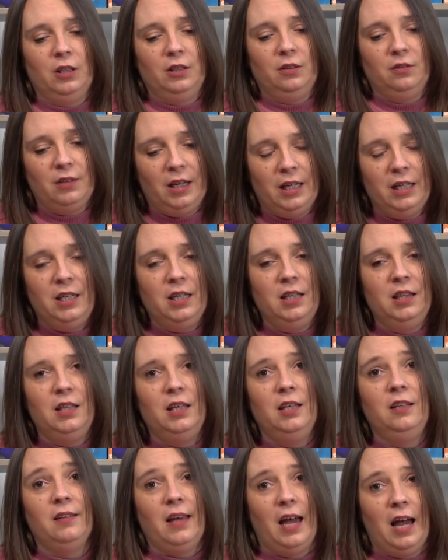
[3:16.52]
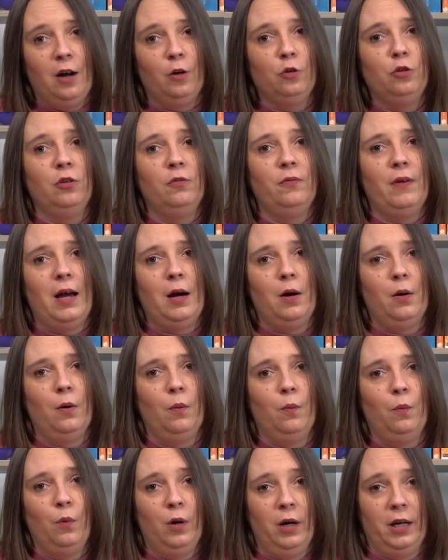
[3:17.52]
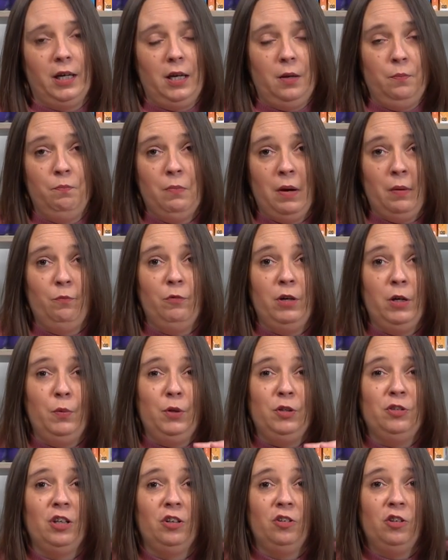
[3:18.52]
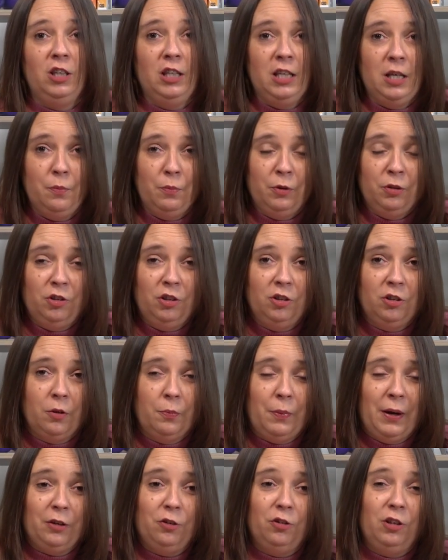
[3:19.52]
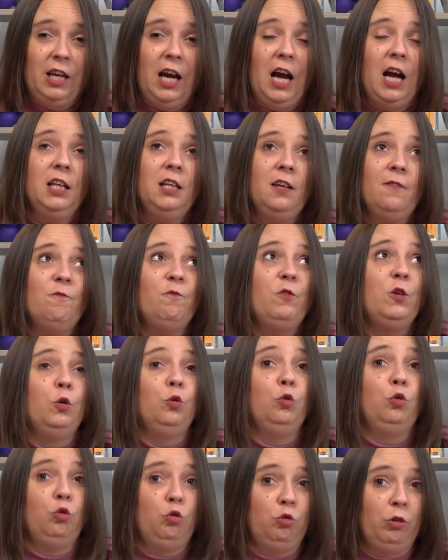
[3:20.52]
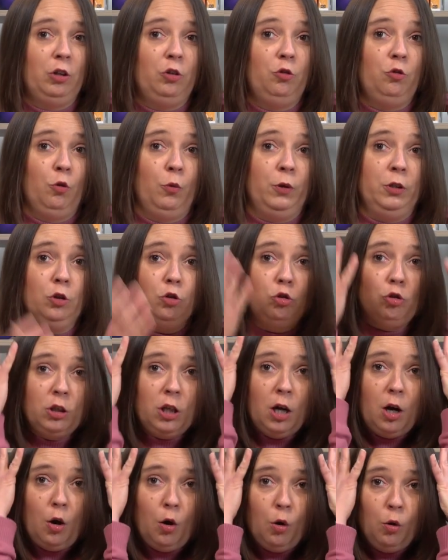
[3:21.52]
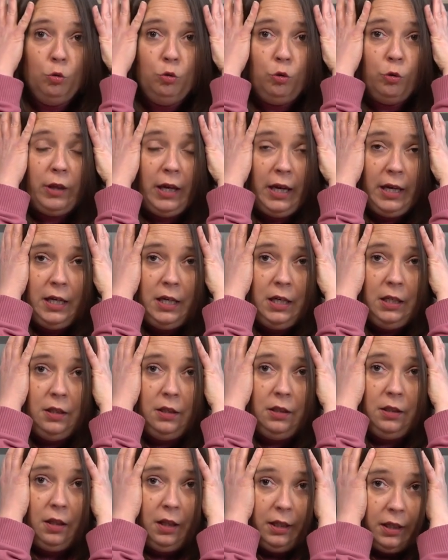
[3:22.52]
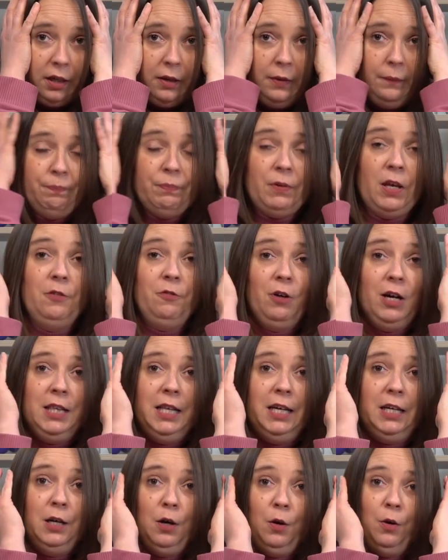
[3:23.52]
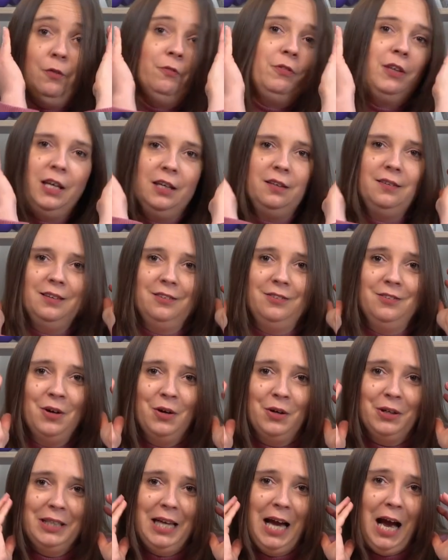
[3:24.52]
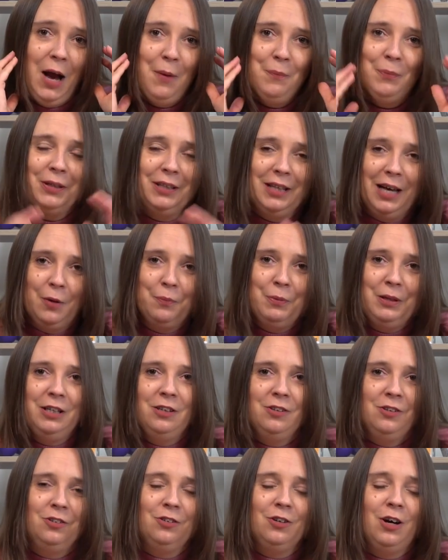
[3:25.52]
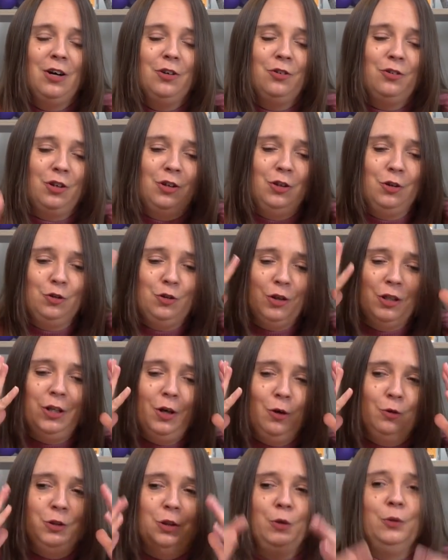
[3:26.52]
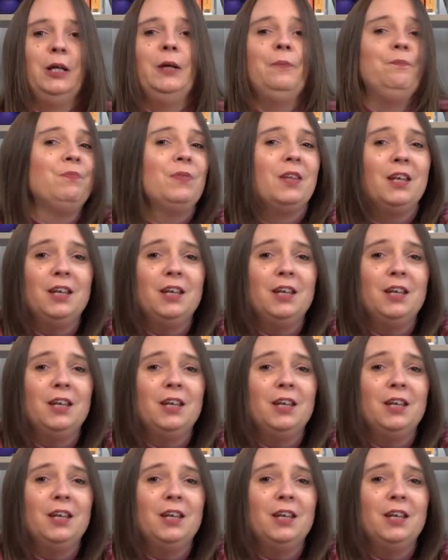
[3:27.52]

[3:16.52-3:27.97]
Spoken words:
taking things out of our working memory, which has limited capacity, and it feels stressful when you're trying to hold all that in and you're like, if I let go of this, it's not going to happen. That'll be a disaster. You're trying to hold it all in.